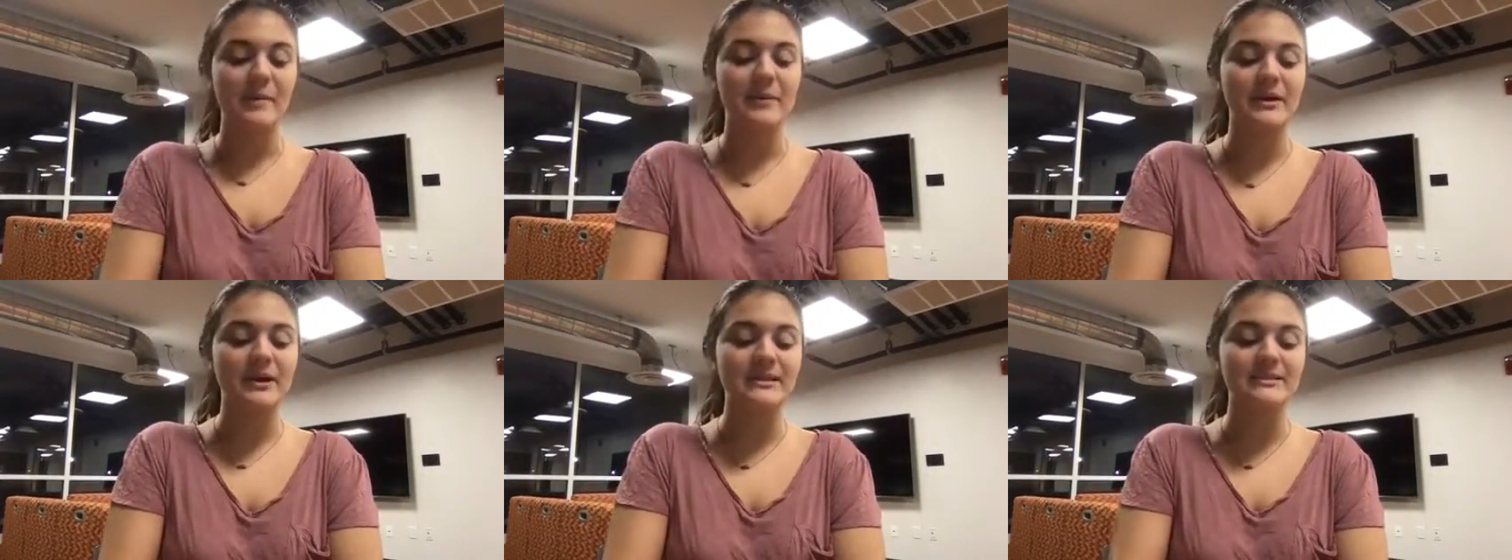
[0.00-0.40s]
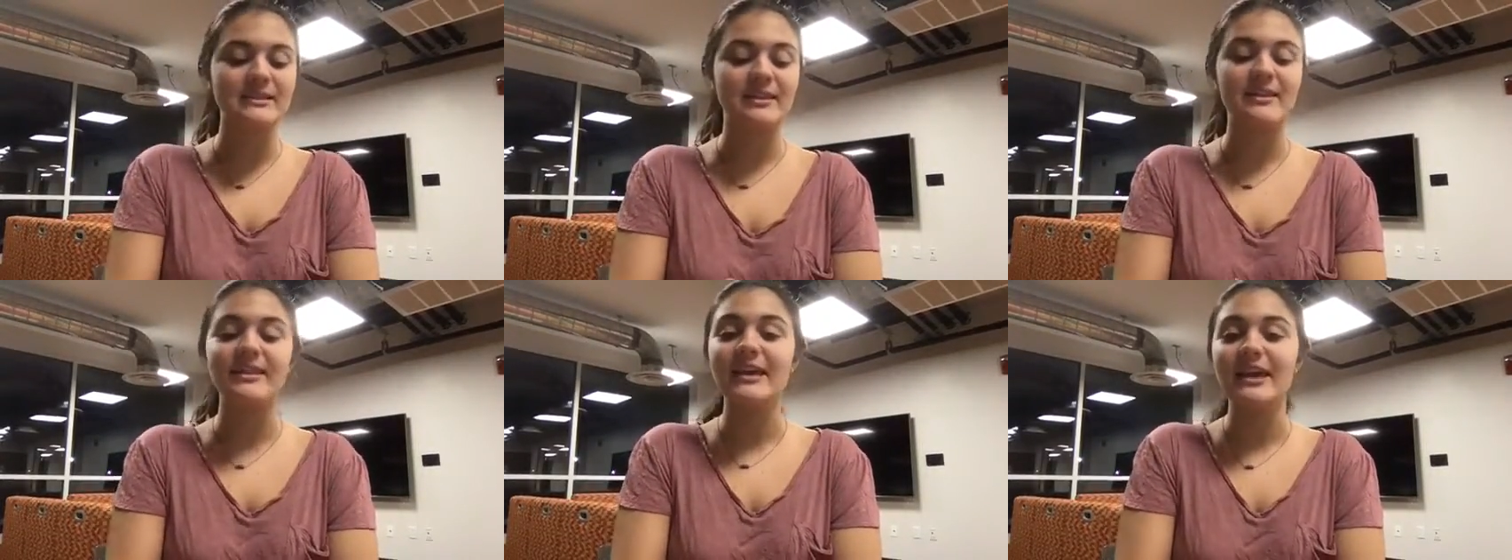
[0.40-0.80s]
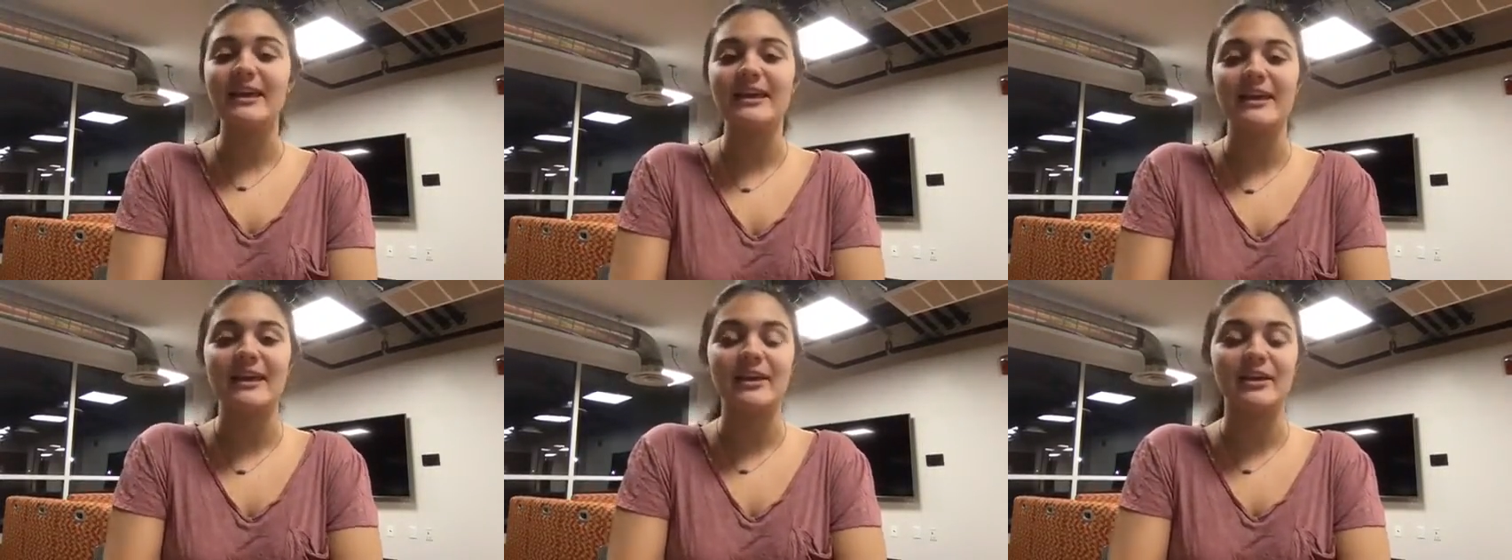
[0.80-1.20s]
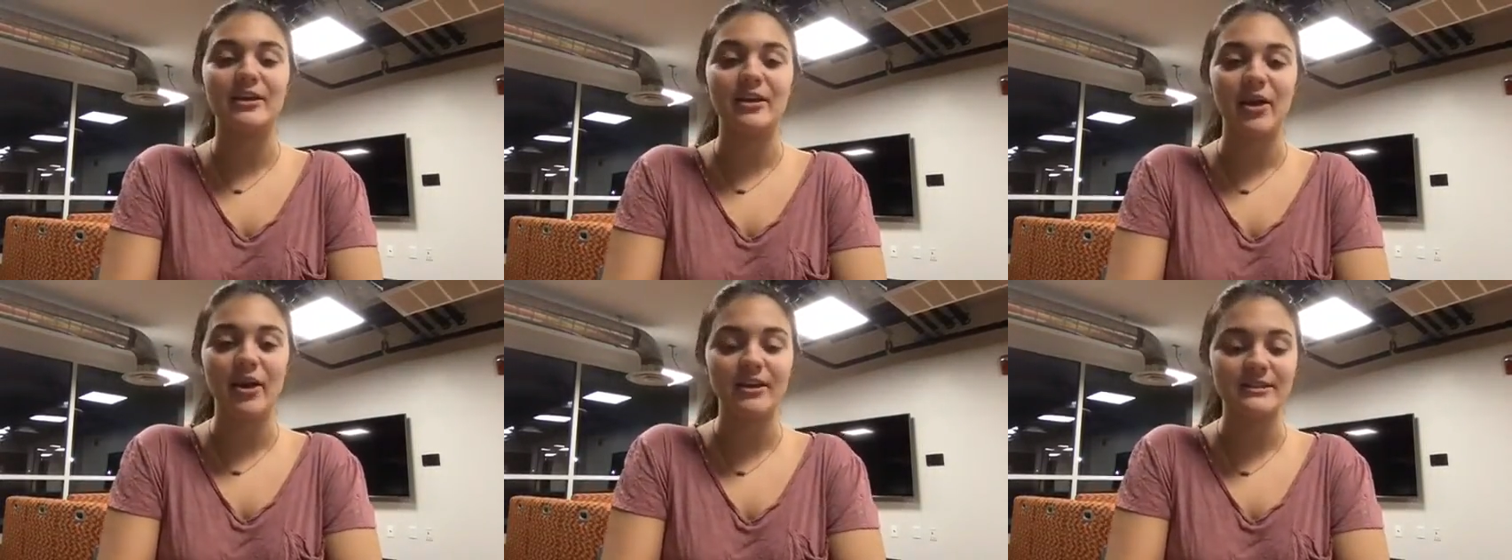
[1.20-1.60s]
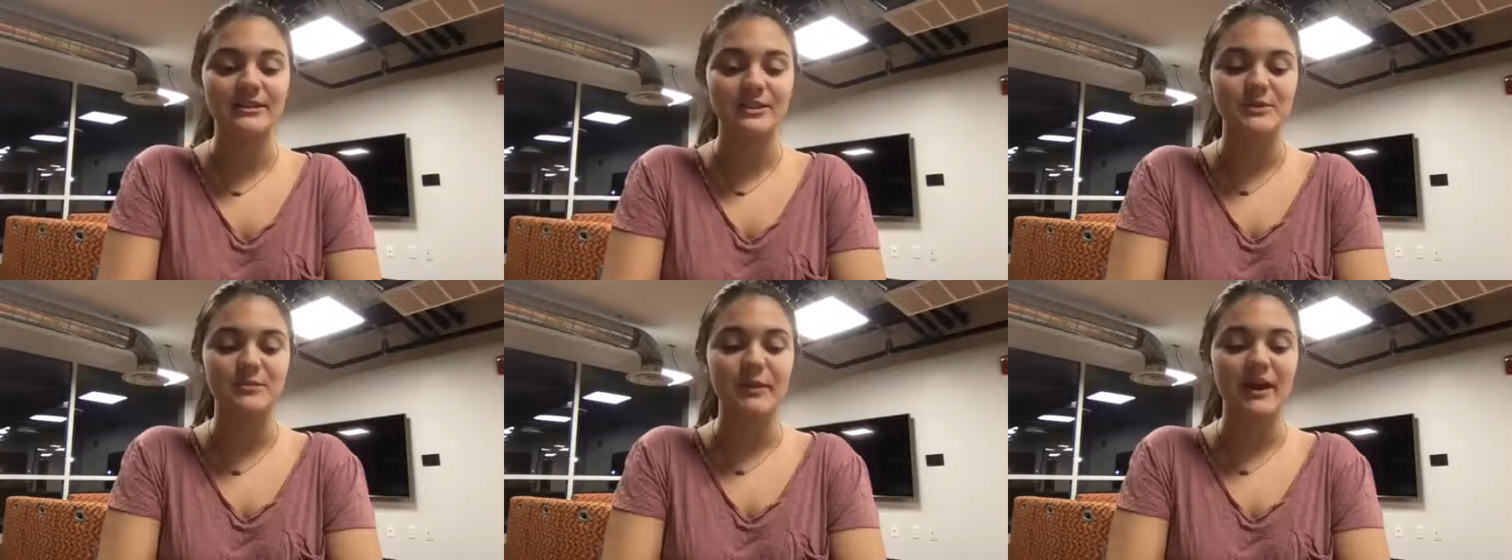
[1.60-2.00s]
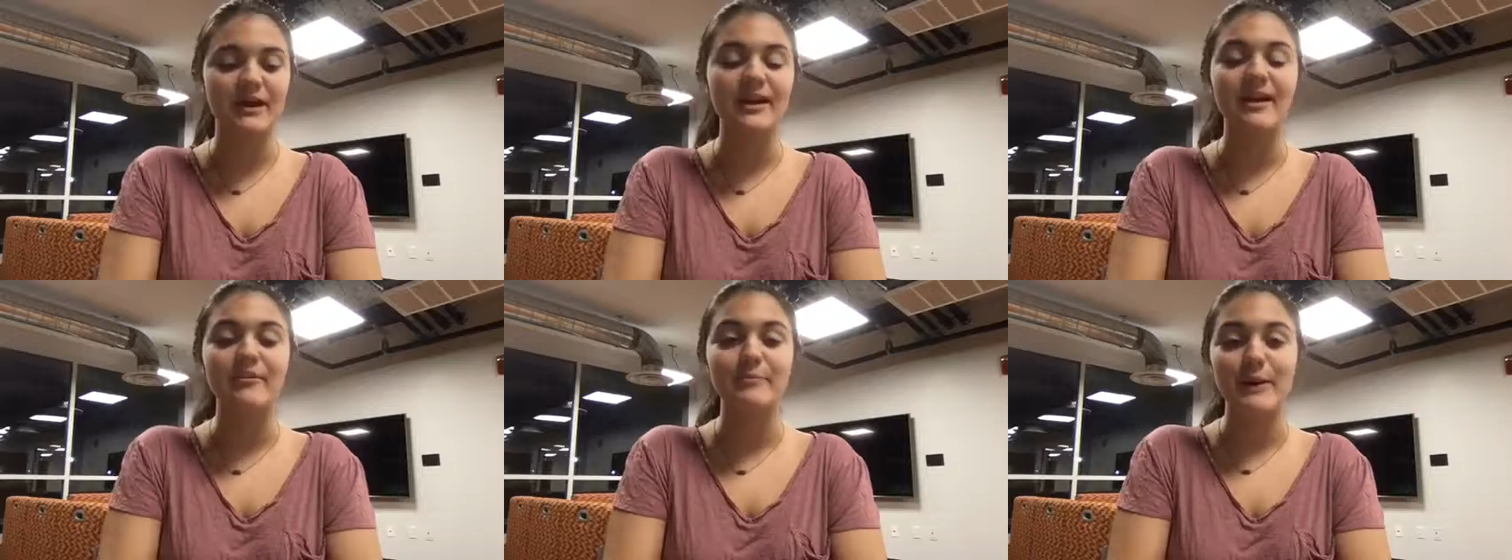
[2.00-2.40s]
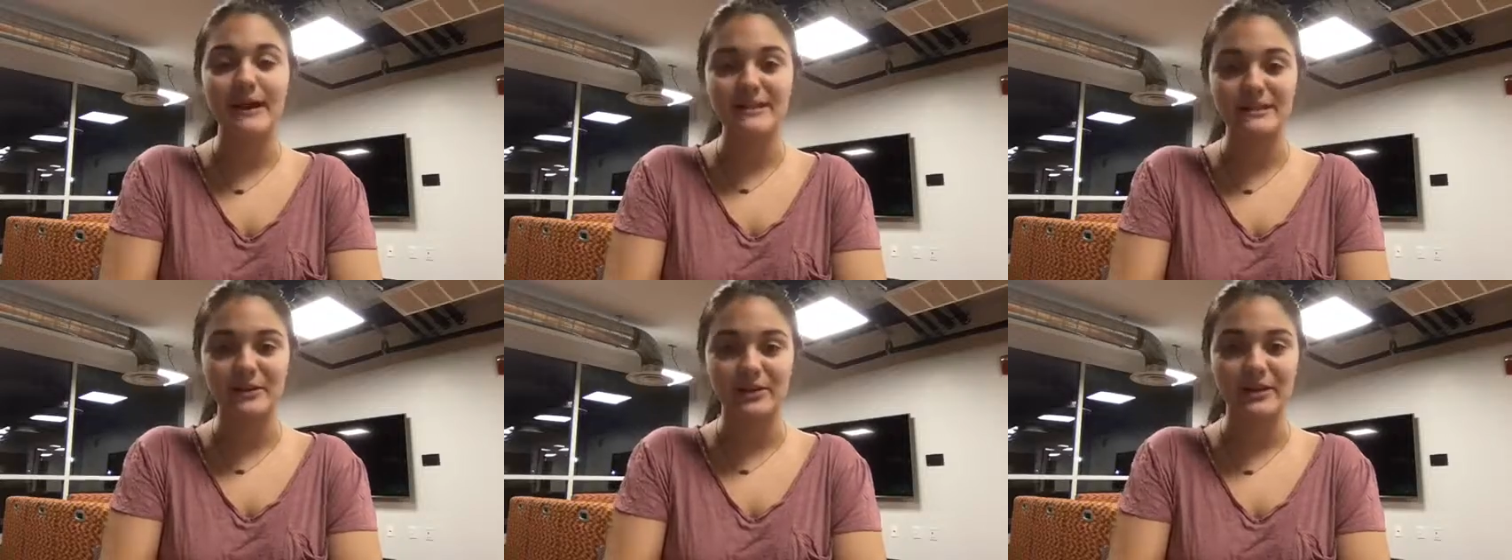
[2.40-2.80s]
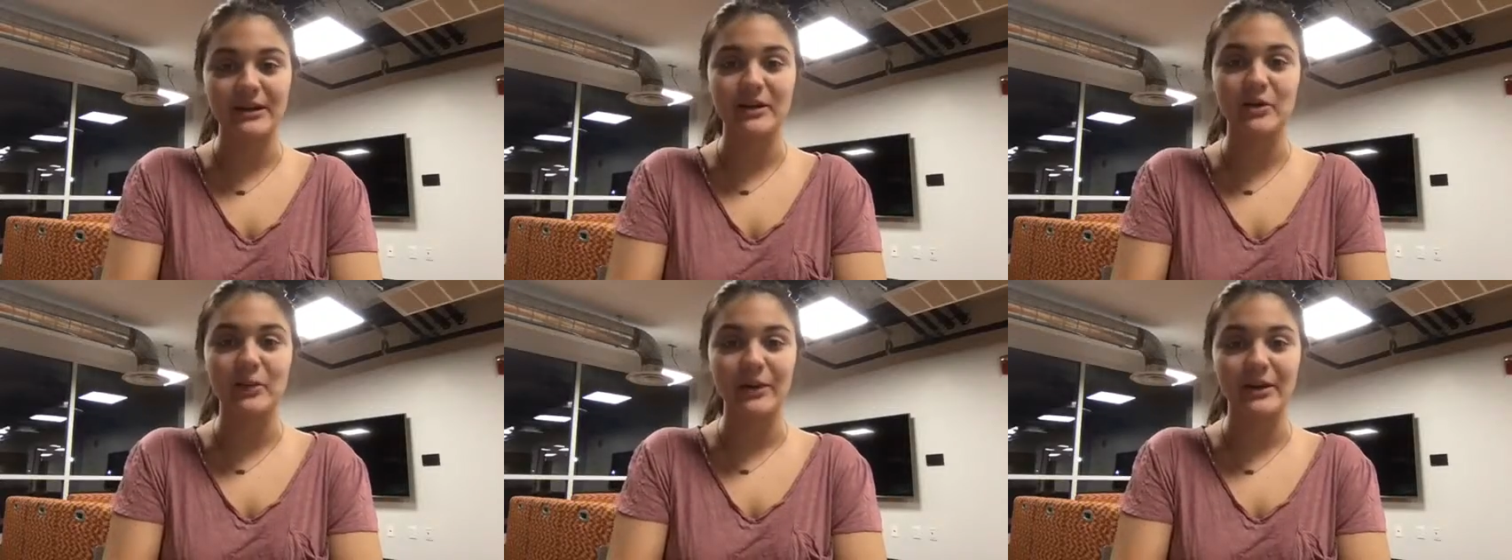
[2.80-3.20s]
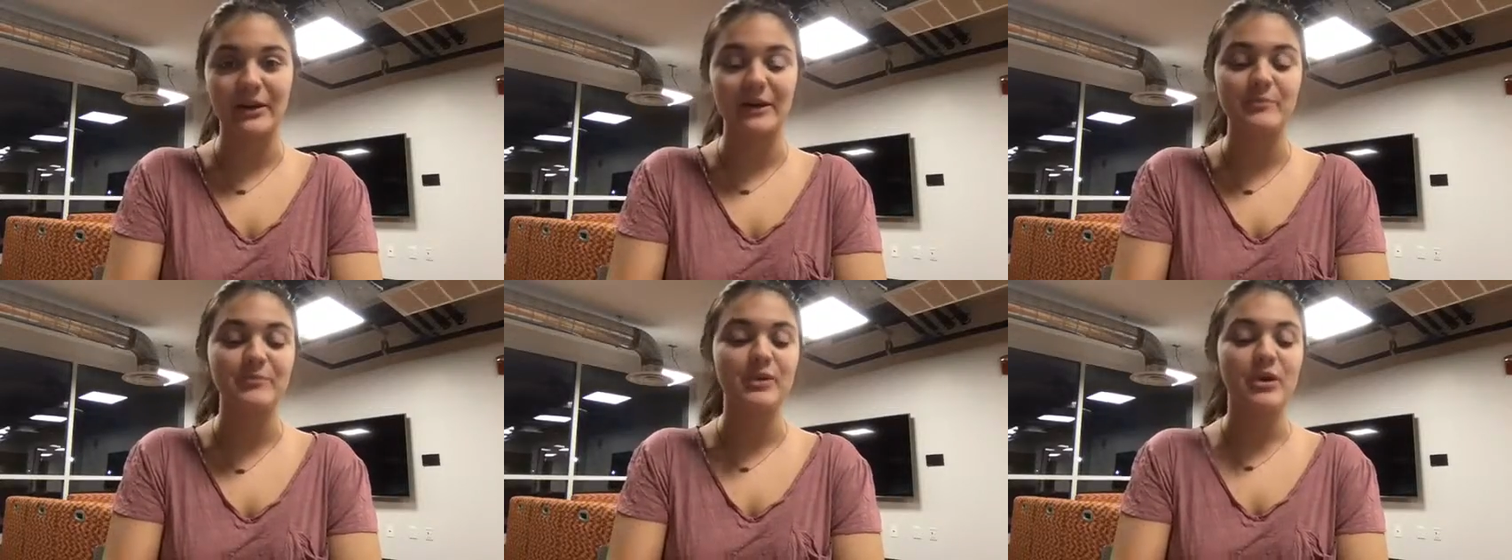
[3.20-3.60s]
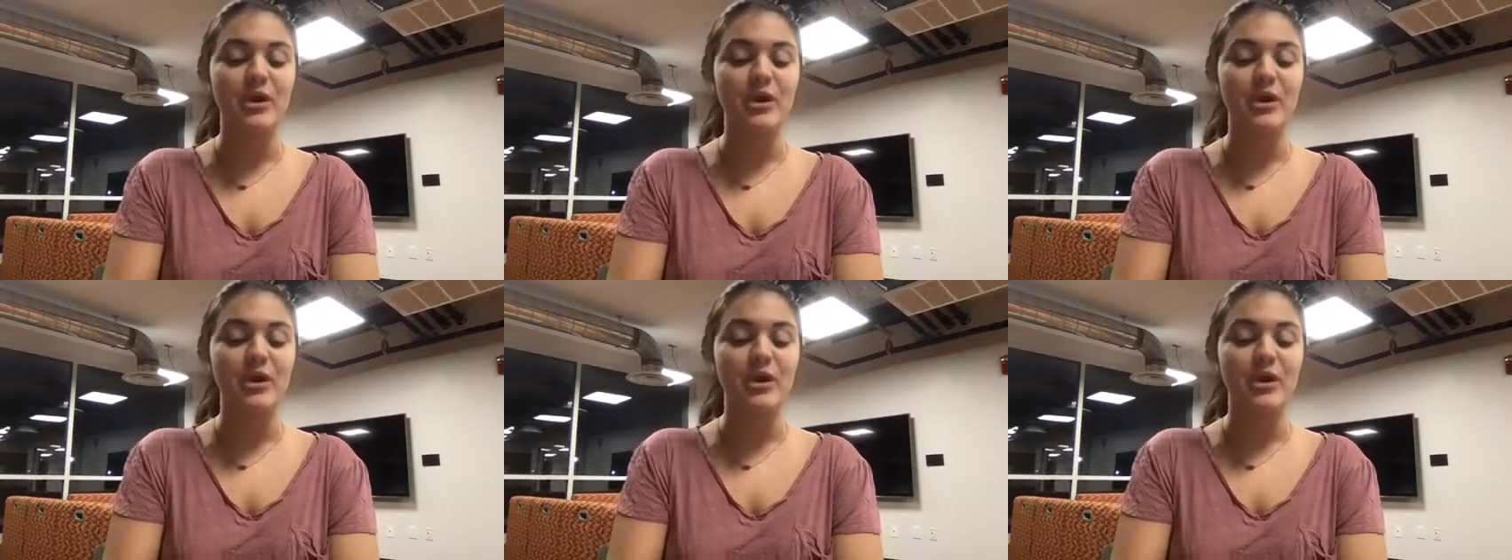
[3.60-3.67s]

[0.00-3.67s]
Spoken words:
because then it could cause the spread of bacteria quicker,